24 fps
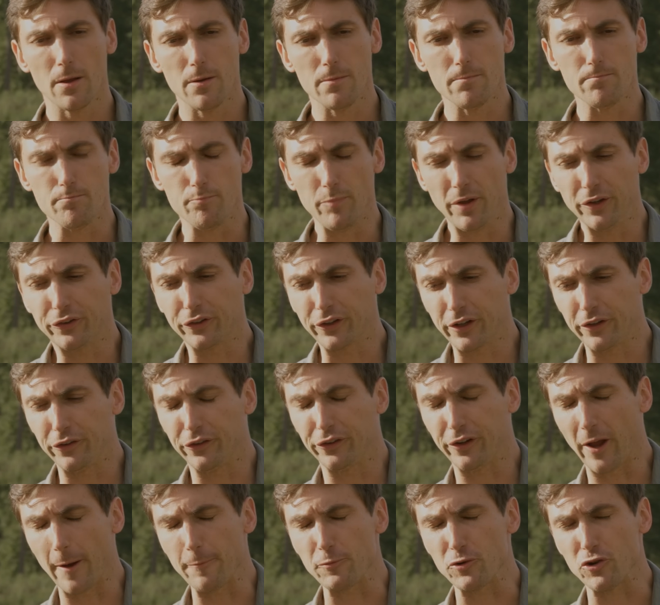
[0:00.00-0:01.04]

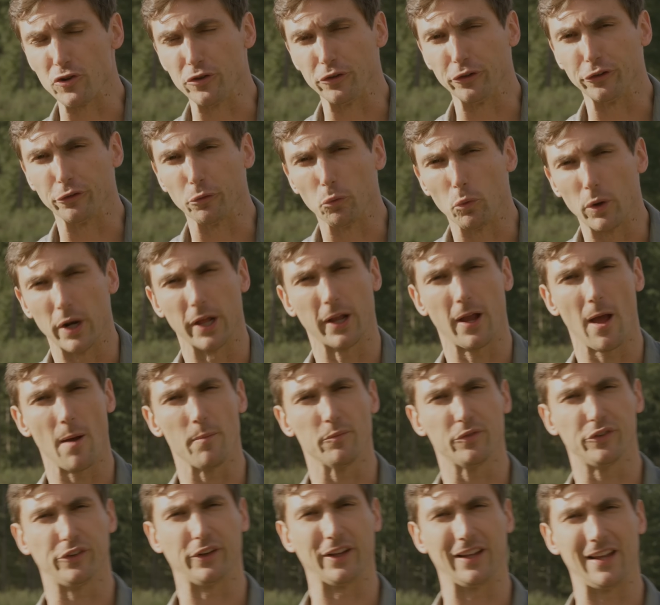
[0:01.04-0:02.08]
misconceptions when it
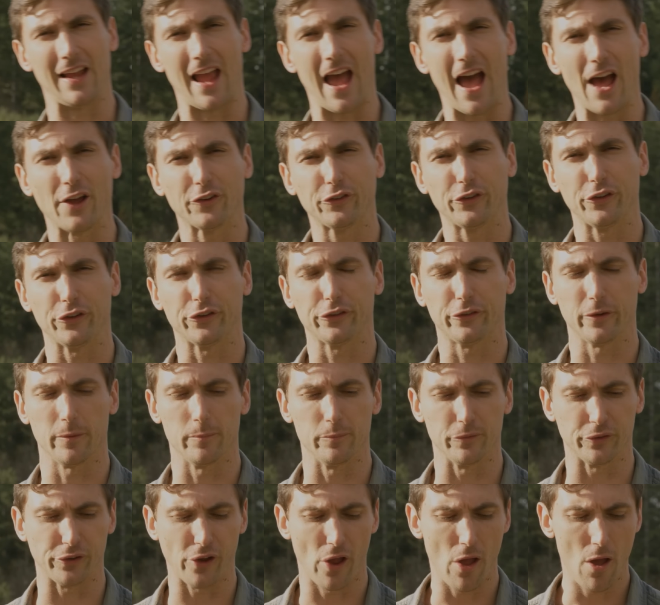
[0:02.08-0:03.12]
comes to gas
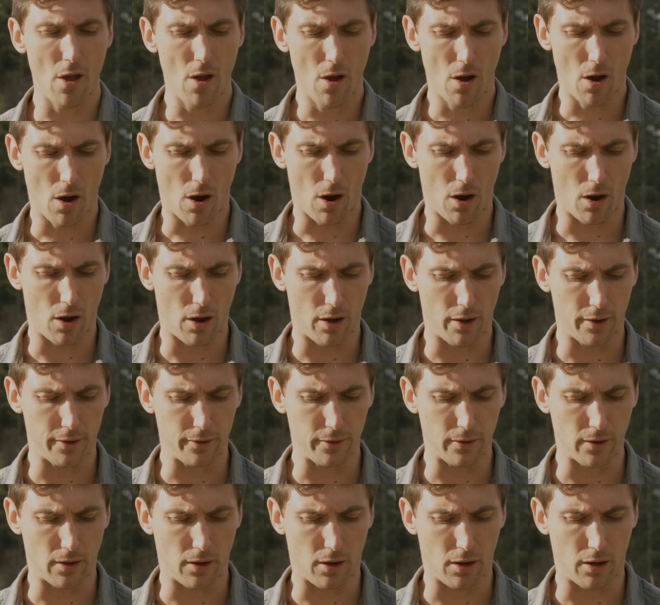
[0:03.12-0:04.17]
systems
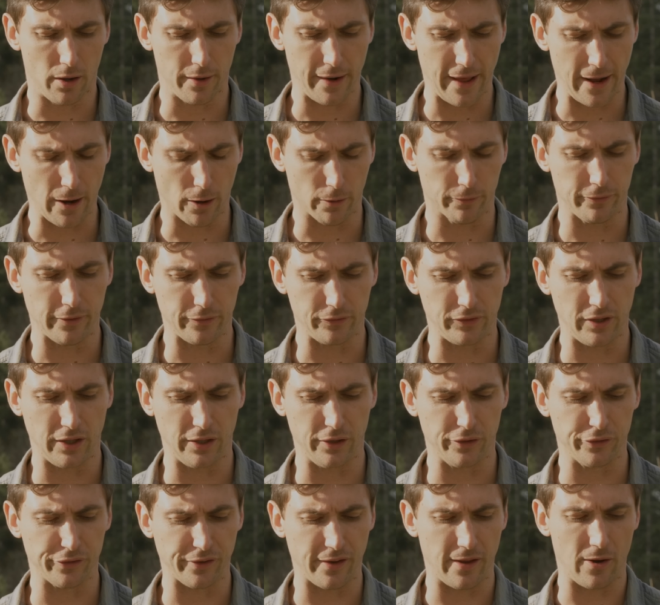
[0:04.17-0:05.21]
on, on
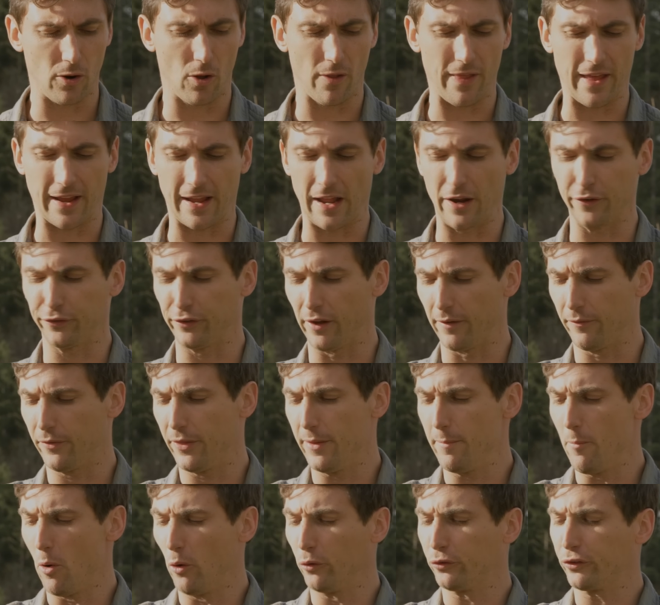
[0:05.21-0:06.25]
AR-15s and all that kind of stuff.
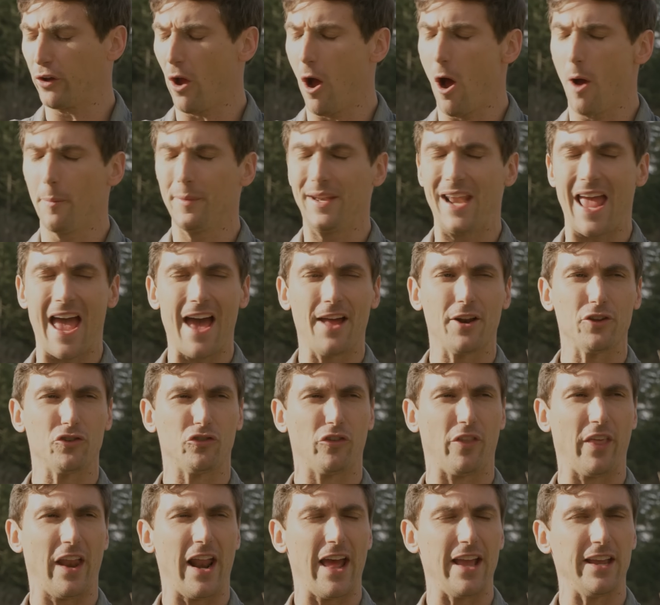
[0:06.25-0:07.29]
The most common
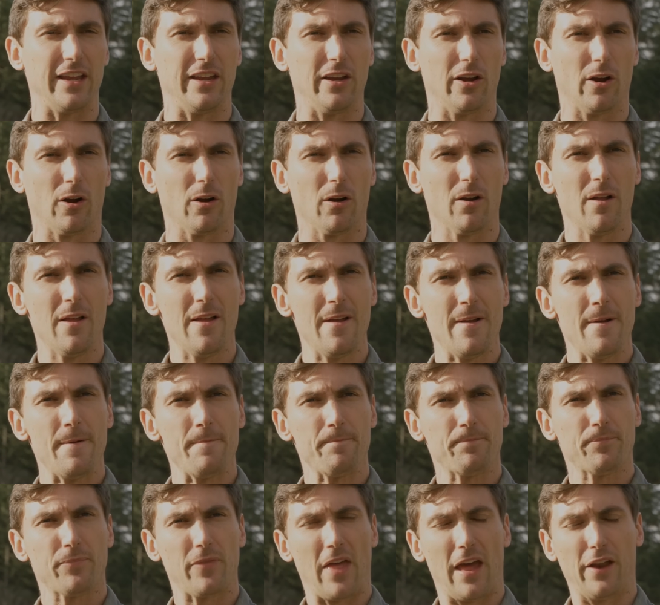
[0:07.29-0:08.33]
adage that I hear
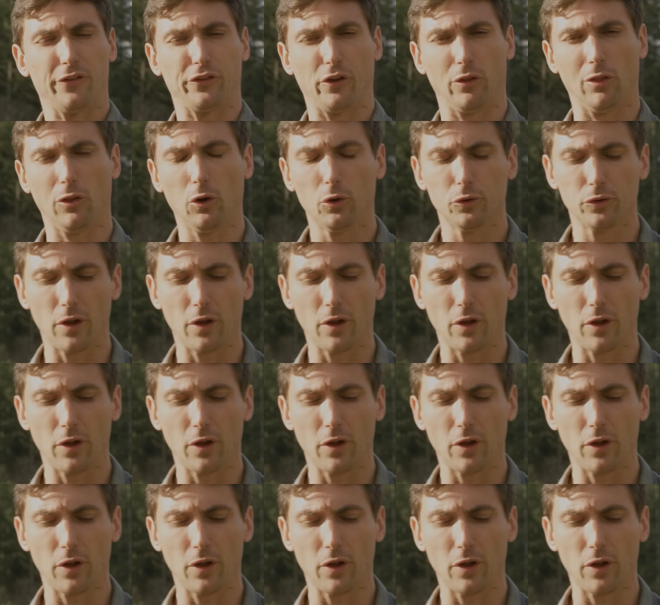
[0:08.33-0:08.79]
that is a little